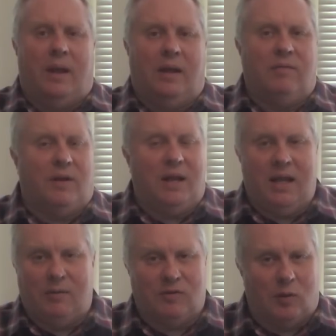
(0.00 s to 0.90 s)
And if it
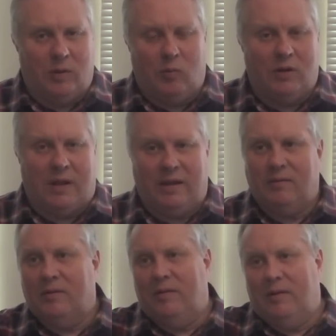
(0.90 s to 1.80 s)
did, it was only one,
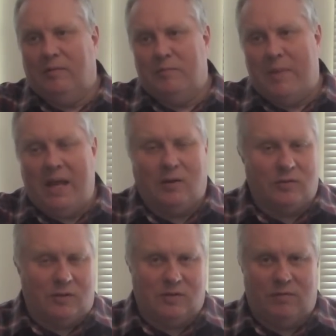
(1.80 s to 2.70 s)
like the
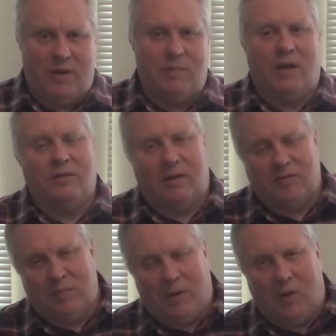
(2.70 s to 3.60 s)
males, because the females
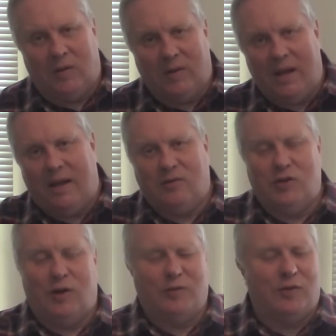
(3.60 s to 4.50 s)
have smaller
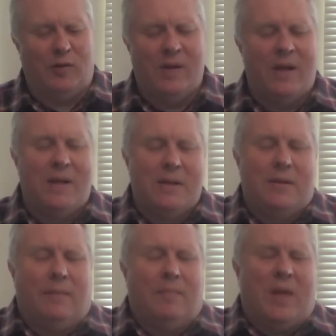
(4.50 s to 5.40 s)
necks, you know. So
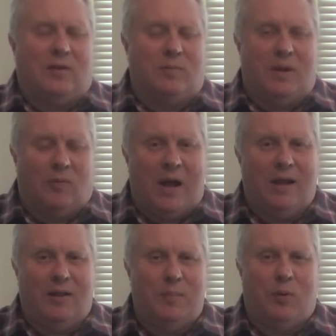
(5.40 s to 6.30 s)
that's been
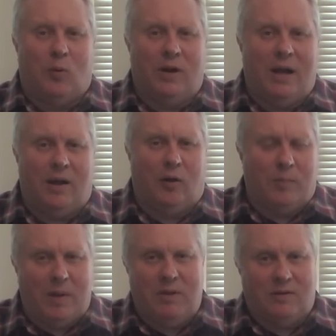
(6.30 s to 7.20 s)
rightly ported out, or
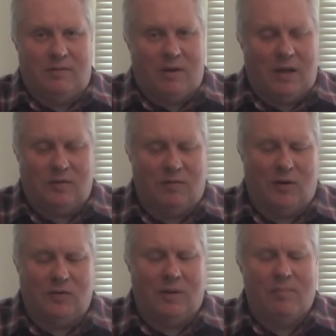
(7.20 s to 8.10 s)
maybe it's vice
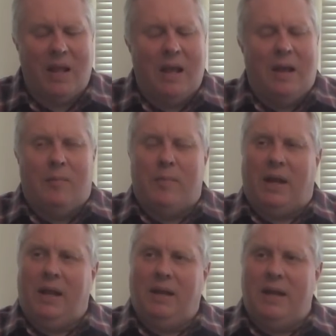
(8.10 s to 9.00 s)
versa.
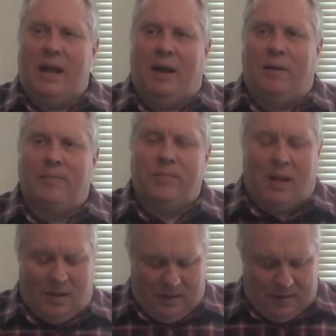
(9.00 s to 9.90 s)
But anyhow,
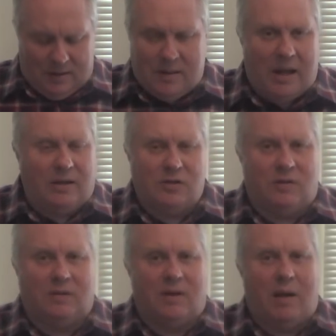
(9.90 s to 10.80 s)
that
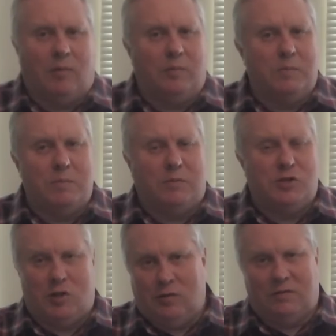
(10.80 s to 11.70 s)
just doesn't happen.
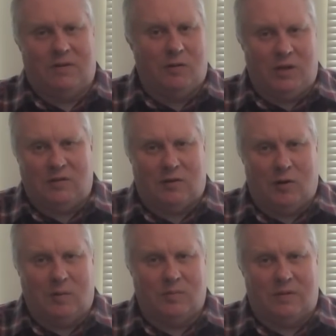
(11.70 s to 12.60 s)
Jews still get
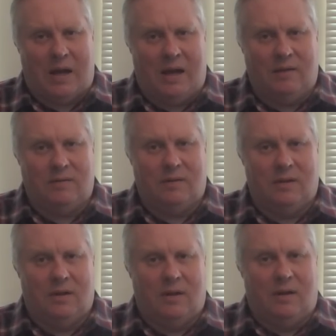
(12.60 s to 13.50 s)
circumcised
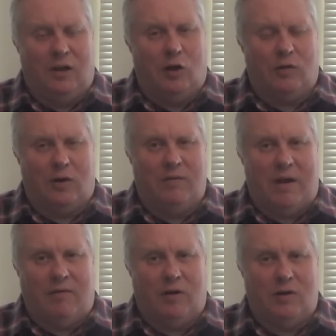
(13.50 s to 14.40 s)
you know
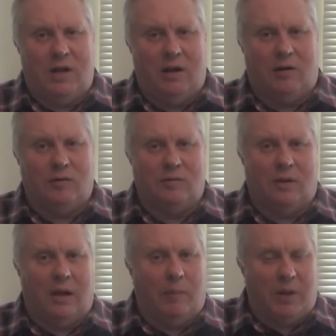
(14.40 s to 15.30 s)
3,500 years
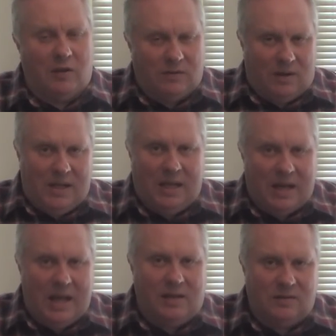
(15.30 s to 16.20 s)
because the
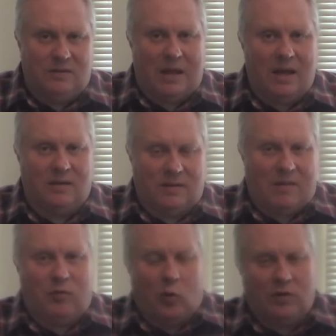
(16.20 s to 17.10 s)
DNA says
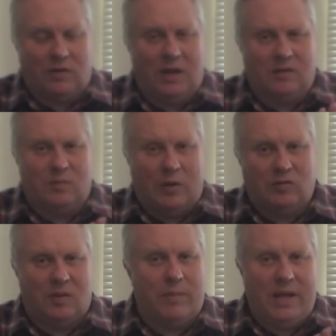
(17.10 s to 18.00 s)
that foreskin's
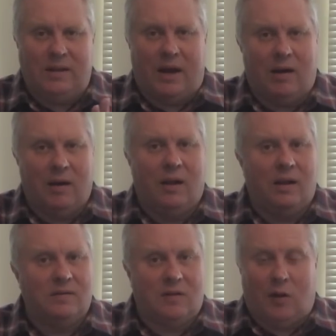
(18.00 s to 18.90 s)
supposed to be there.
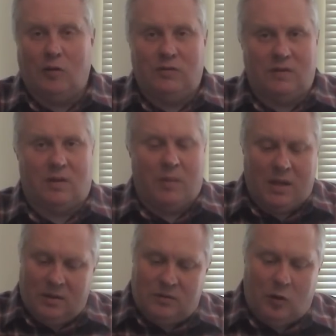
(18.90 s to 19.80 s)
It's a closed system.
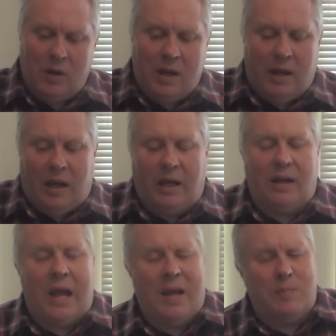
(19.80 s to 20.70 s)
So
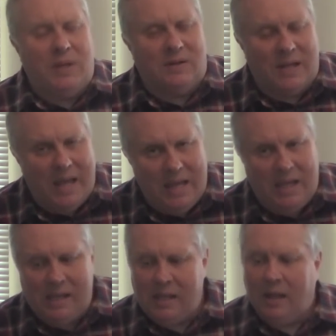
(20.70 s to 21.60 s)
an
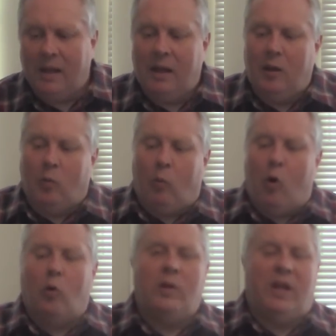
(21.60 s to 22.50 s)
amputee
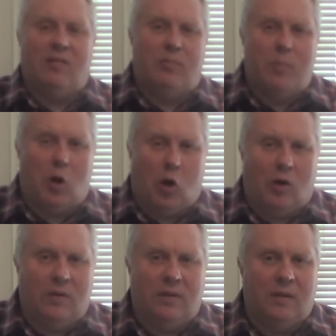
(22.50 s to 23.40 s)
won't give
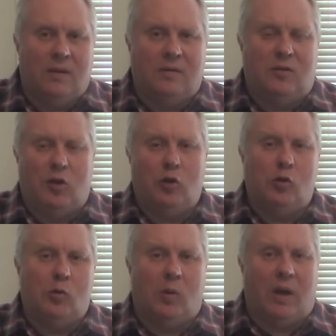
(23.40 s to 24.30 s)
birth
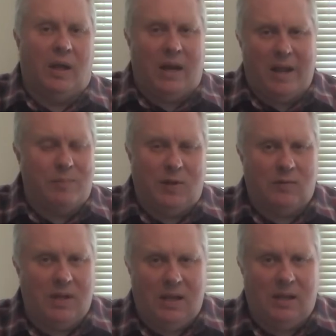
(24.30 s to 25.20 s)
to an
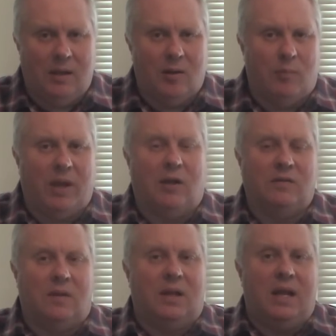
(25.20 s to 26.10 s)
amputee
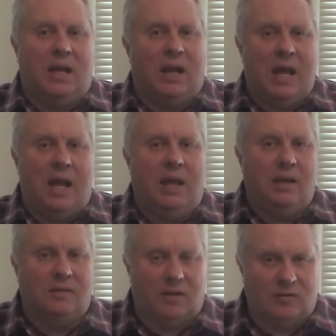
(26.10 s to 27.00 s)
because the
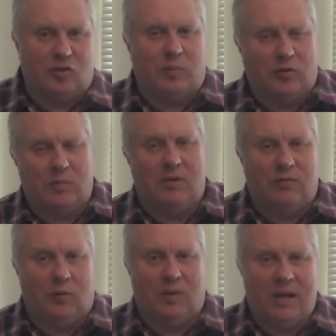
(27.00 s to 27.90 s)
DNA says there's supposed to be a
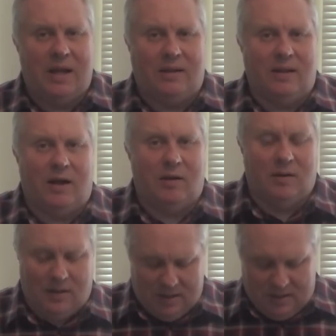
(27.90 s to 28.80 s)
full leg there.